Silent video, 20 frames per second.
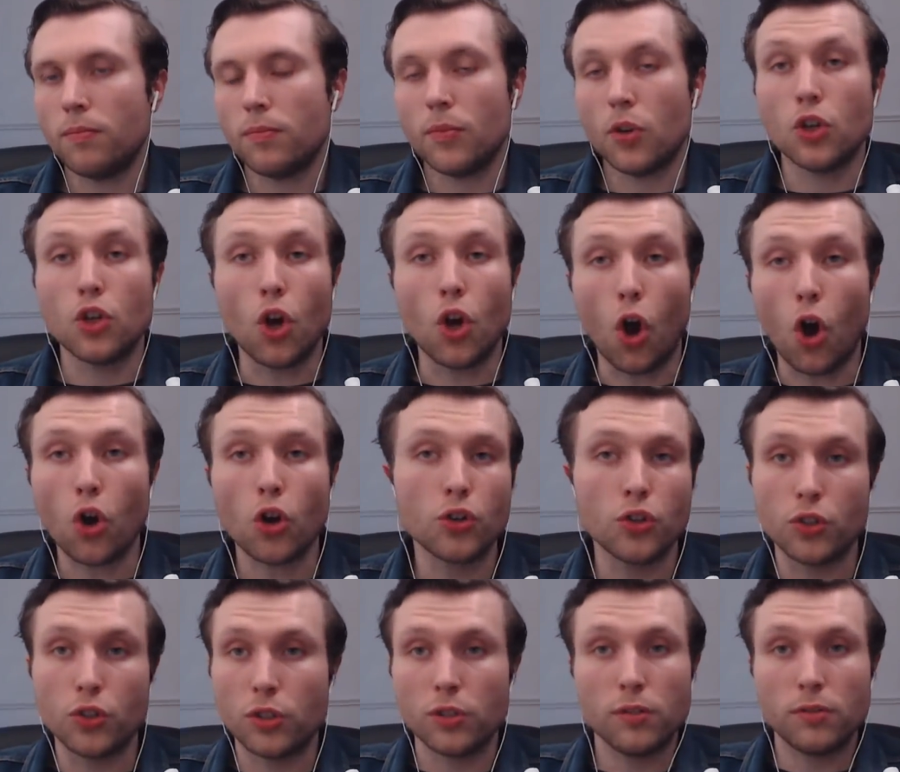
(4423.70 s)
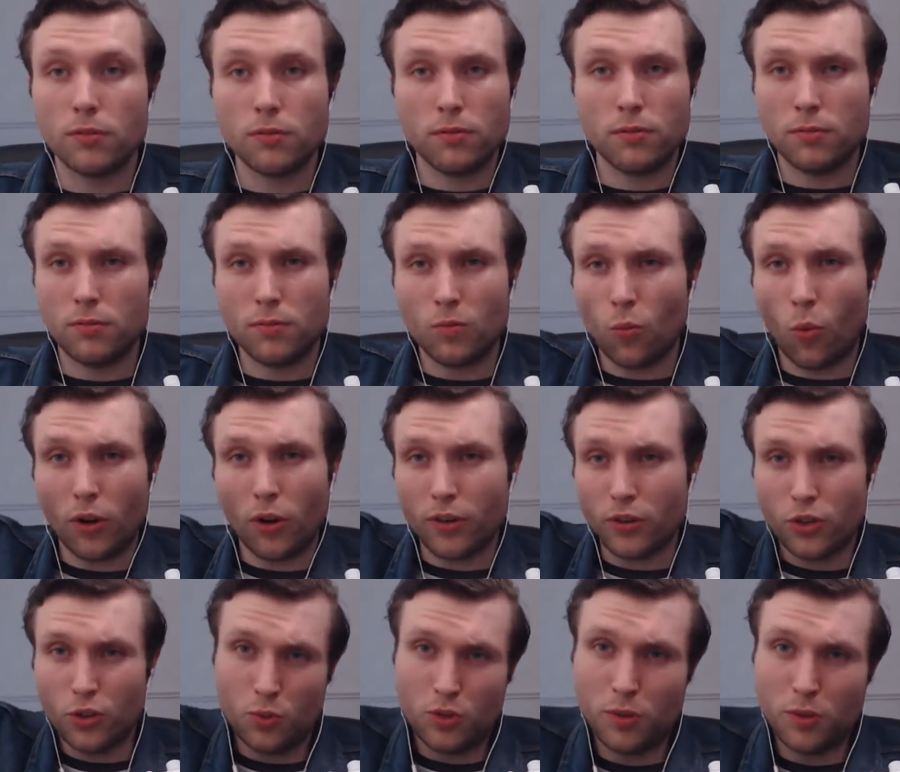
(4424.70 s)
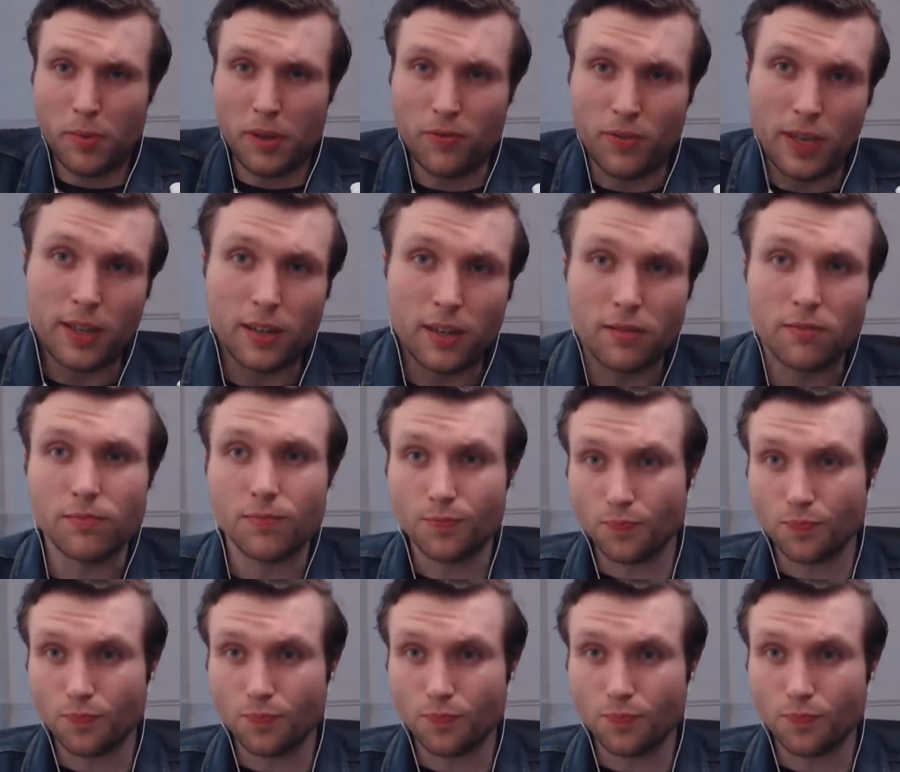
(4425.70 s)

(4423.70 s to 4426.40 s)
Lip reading: God wanted you to be vegan.